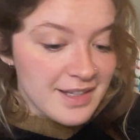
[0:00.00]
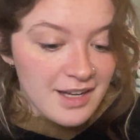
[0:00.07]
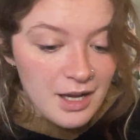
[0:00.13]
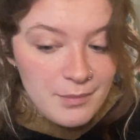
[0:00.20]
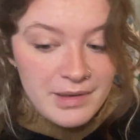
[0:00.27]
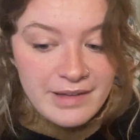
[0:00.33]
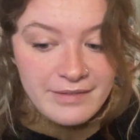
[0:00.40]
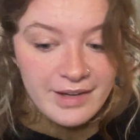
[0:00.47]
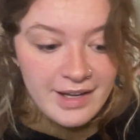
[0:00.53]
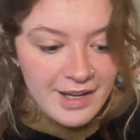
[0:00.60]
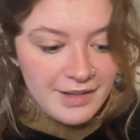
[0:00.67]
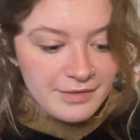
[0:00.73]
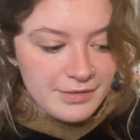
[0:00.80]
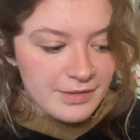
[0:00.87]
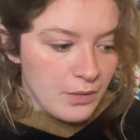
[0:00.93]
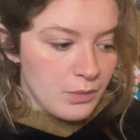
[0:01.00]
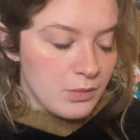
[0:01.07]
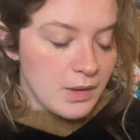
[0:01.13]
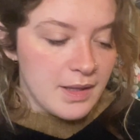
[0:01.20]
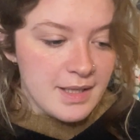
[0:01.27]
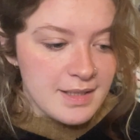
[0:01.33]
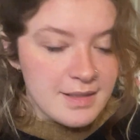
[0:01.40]
I can't believe I have all
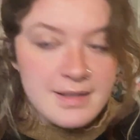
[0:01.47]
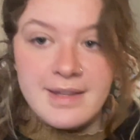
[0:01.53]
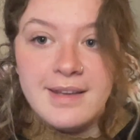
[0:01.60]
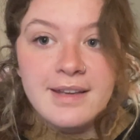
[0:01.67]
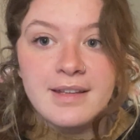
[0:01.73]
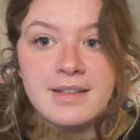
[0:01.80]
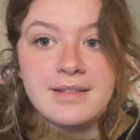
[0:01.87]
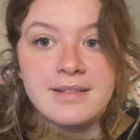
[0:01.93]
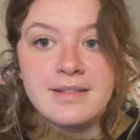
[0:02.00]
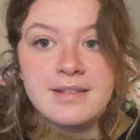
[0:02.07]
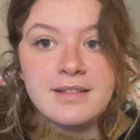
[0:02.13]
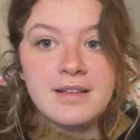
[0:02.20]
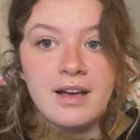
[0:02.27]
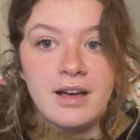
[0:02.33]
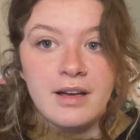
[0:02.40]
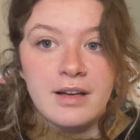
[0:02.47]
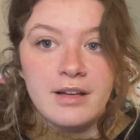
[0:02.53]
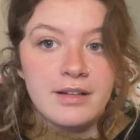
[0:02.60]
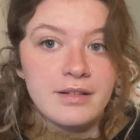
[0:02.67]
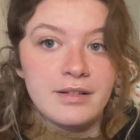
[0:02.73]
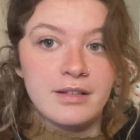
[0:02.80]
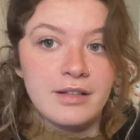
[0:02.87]
of these things
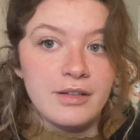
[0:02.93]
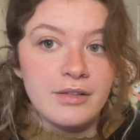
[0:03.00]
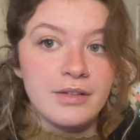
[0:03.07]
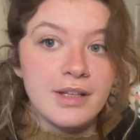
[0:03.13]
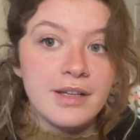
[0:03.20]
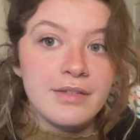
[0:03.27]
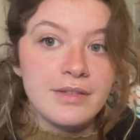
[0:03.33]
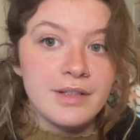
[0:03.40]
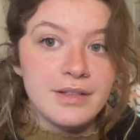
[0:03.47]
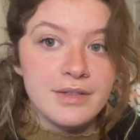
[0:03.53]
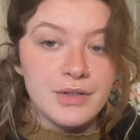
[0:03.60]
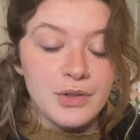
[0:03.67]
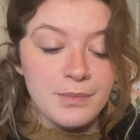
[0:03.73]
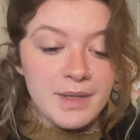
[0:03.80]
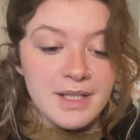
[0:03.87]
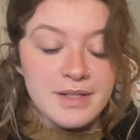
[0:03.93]
gifted to me.